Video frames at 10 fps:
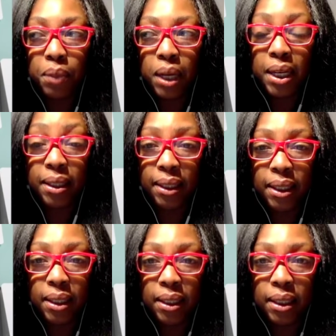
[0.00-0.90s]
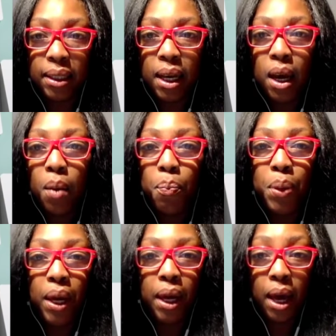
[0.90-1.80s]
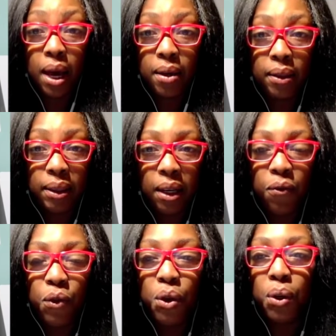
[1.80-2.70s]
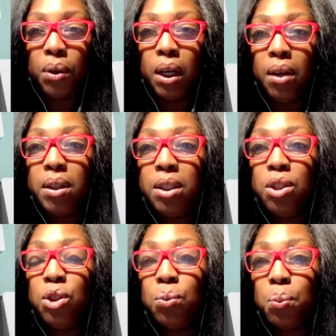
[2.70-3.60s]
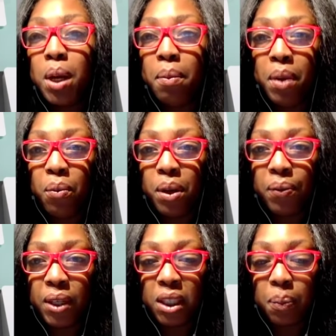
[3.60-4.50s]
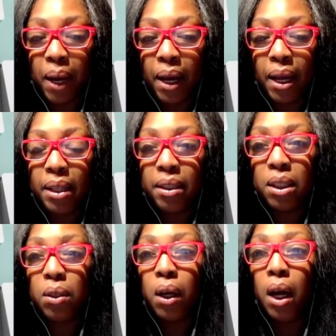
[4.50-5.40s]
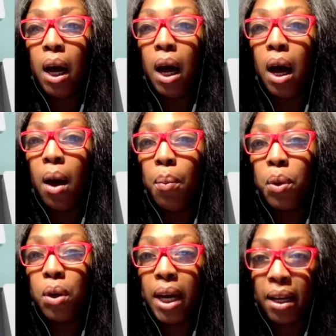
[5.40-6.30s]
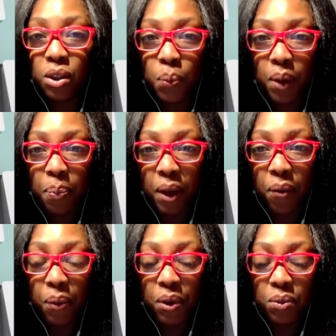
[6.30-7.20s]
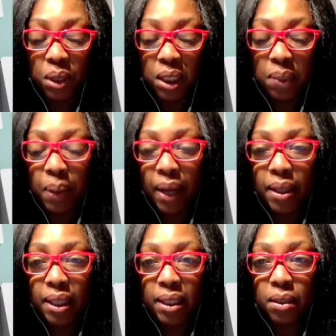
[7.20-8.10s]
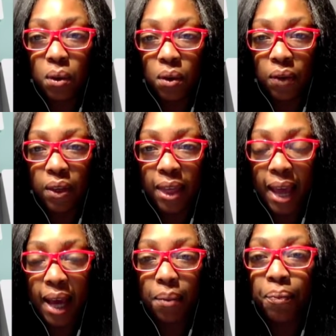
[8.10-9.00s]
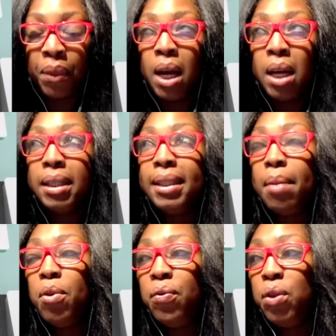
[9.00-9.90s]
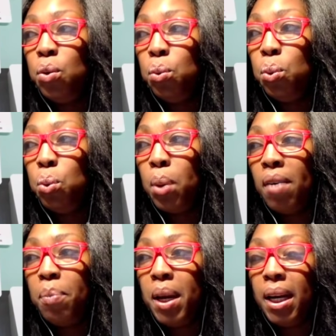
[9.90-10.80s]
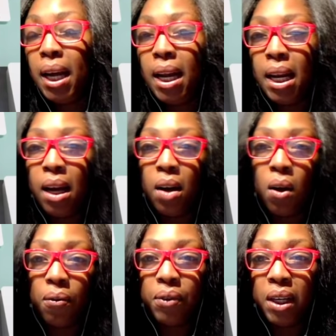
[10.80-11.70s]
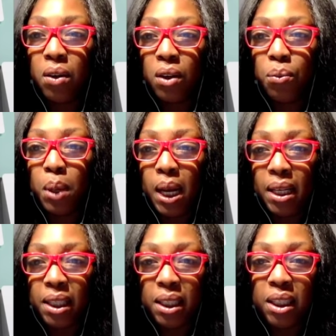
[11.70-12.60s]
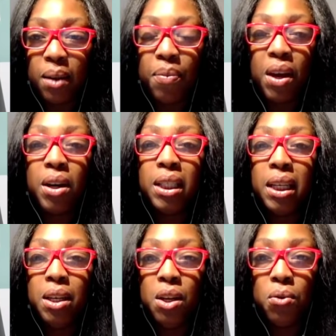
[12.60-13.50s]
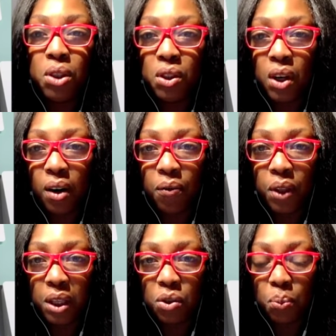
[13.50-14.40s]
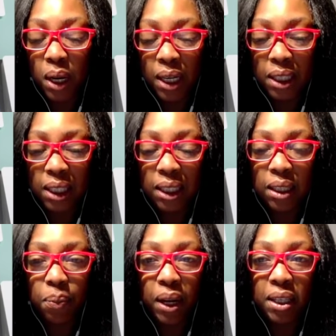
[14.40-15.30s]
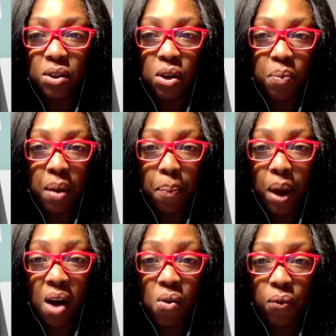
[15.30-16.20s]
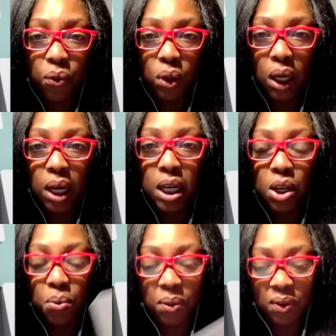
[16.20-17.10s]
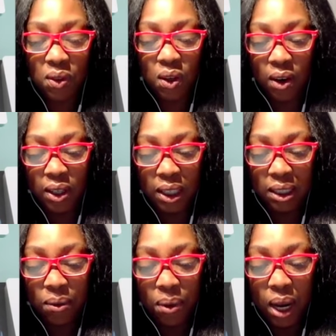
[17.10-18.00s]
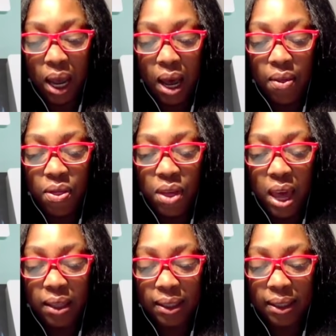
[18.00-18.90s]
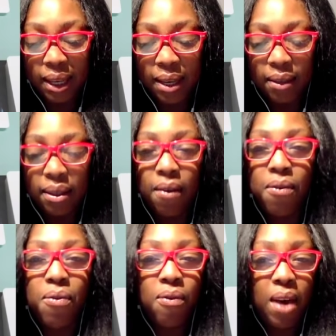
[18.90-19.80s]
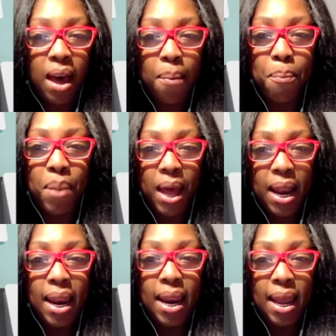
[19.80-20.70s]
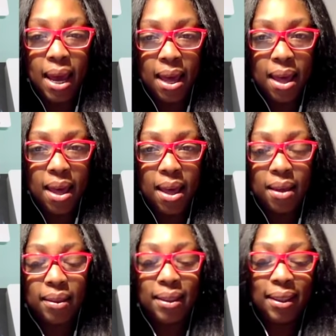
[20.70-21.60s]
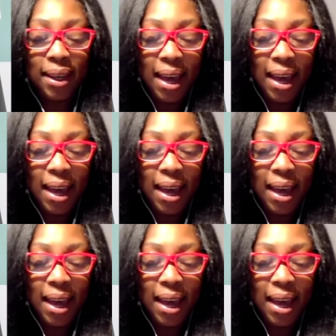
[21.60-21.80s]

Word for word: a distance, because if you don't learn to treat me with respect and to connect with me with respect, this sort of a thing. Some of you who have been in an off and on relationship, there is a new start for this relationship, and it's going to be a powerful new start. So this is fabulous.